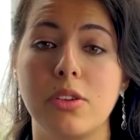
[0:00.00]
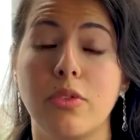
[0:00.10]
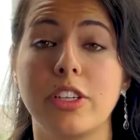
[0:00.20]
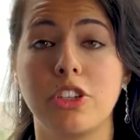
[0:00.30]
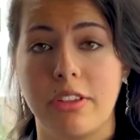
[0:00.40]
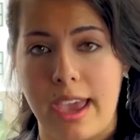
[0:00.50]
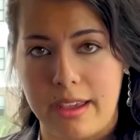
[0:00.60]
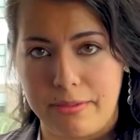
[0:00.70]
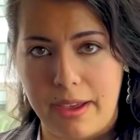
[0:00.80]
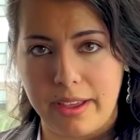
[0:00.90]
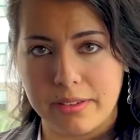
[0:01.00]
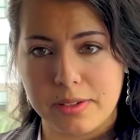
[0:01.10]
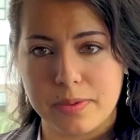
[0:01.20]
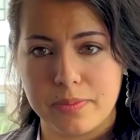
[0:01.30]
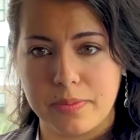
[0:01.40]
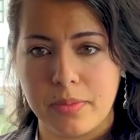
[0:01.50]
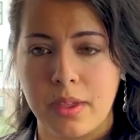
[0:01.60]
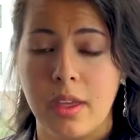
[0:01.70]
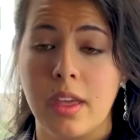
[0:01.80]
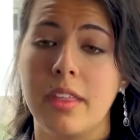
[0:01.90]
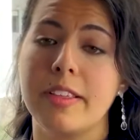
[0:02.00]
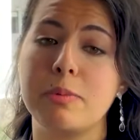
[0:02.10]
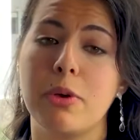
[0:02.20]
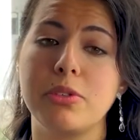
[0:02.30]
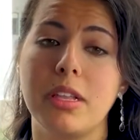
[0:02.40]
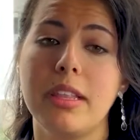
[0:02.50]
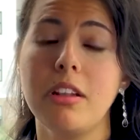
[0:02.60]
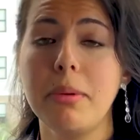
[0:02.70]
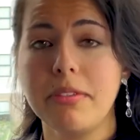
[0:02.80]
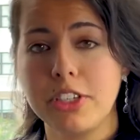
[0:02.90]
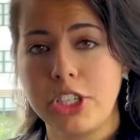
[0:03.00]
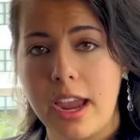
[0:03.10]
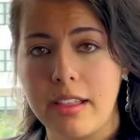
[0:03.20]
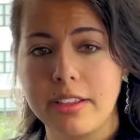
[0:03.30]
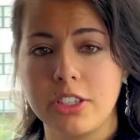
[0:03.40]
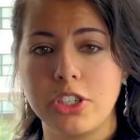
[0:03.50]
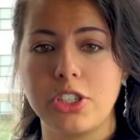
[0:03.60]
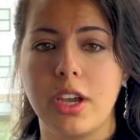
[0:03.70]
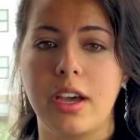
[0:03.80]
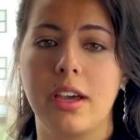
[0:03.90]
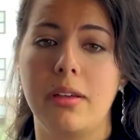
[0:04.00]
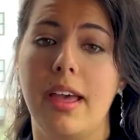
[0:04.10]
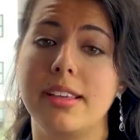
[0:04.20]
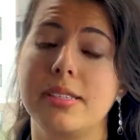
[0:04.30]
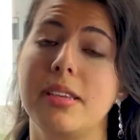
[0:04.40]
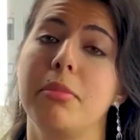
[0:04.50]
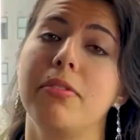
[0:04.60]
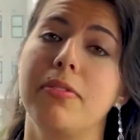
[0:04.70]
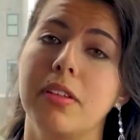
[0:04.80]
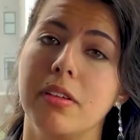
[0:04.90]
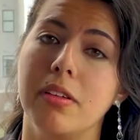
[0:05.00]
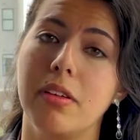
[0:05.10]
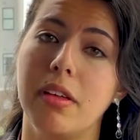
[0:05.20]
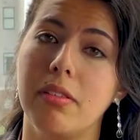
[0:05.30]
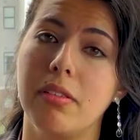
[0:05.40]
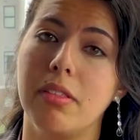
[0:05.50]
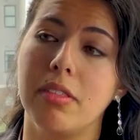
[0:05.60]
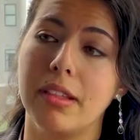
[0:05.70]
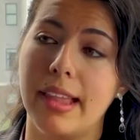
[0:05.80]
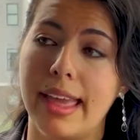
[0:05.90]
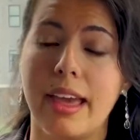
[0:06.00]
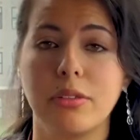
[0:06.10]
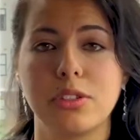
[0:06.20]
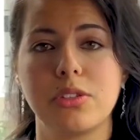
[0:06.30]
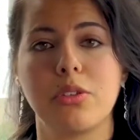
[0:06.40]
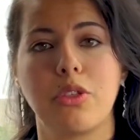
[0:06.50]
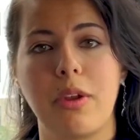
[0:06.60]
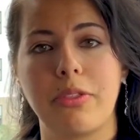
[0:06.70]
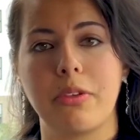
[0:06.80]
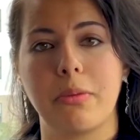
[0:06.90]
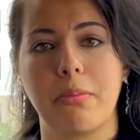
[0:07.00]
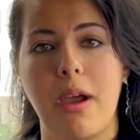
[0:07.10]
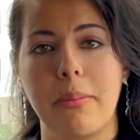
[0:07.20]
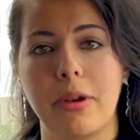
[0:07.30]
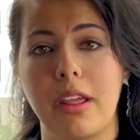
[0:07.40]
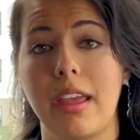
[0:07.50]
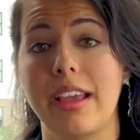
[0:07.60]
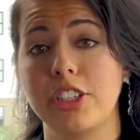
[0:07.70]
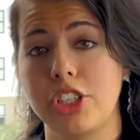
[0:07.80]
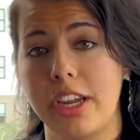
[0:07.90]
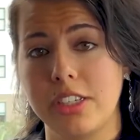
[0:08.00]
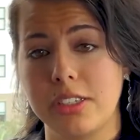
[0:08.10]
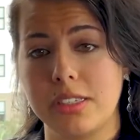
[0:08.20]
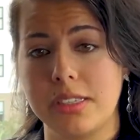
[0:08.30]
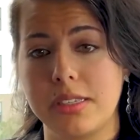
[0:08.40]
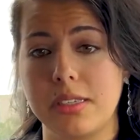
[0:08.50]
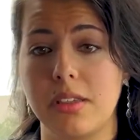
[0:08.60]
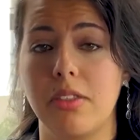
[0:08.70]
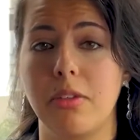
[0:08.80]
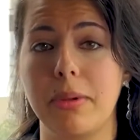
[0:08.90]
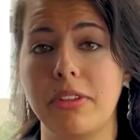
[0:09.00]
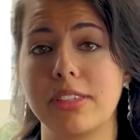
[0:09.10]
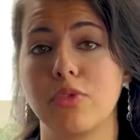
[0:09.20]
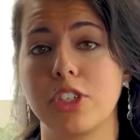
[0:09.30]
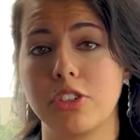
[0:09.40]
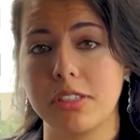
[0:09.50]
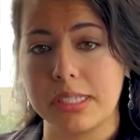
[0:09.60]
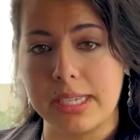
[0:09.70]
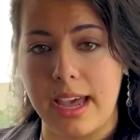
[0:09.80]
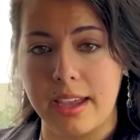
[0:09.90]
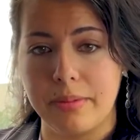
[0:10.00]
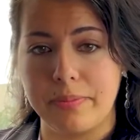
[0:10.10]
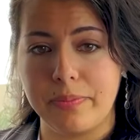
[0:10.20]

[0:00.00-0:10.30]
original CAD files. This posed a little bit of a challenge as some of the layouts throughout the property had changed since the building's original design.